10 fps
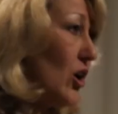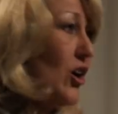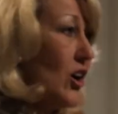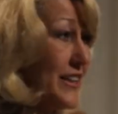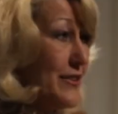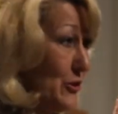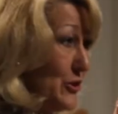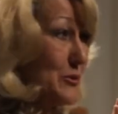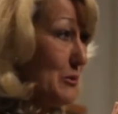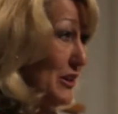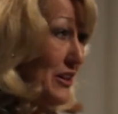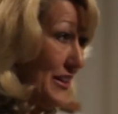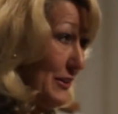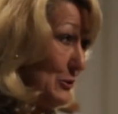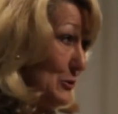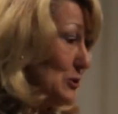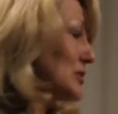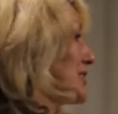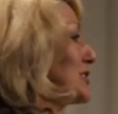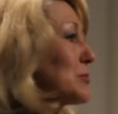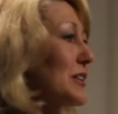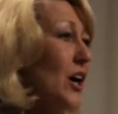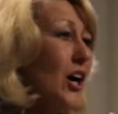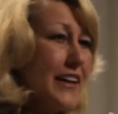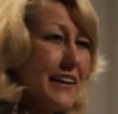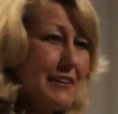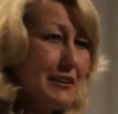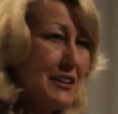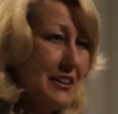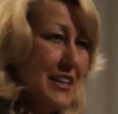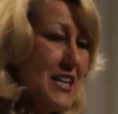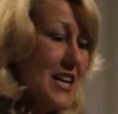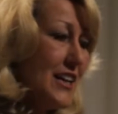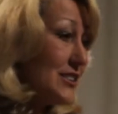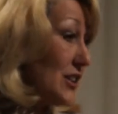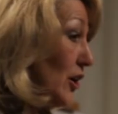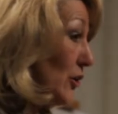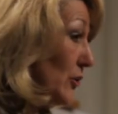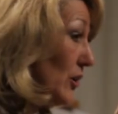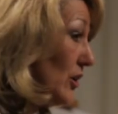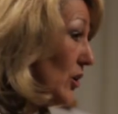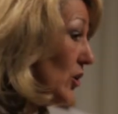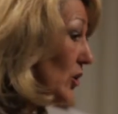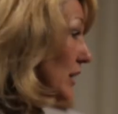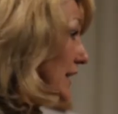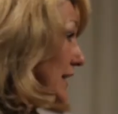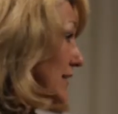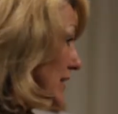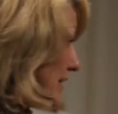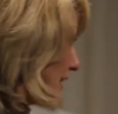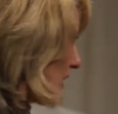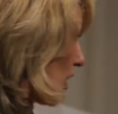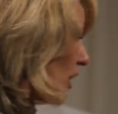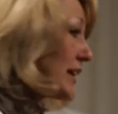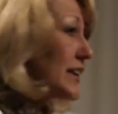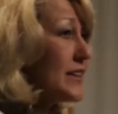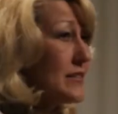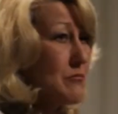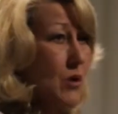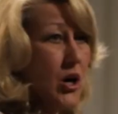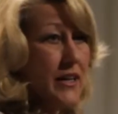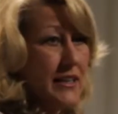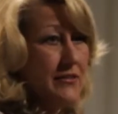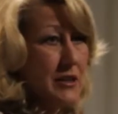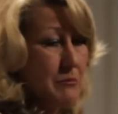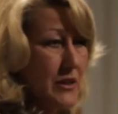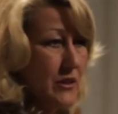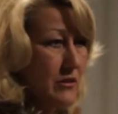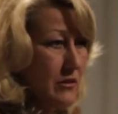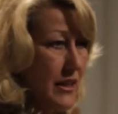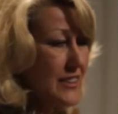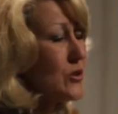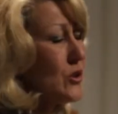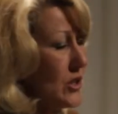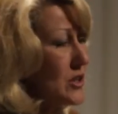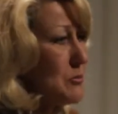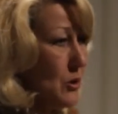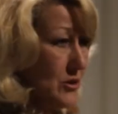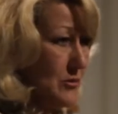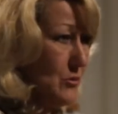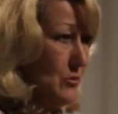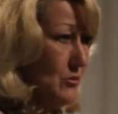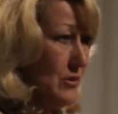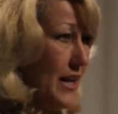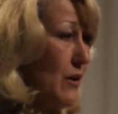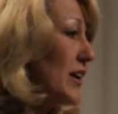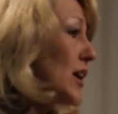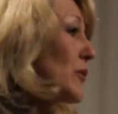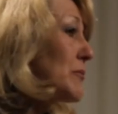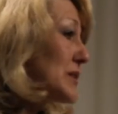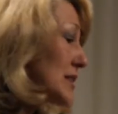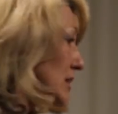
I never used to be like that, of course. I used to be a night owl. So, early evening, I eat my evening meal as early as possible. Now, I know in busy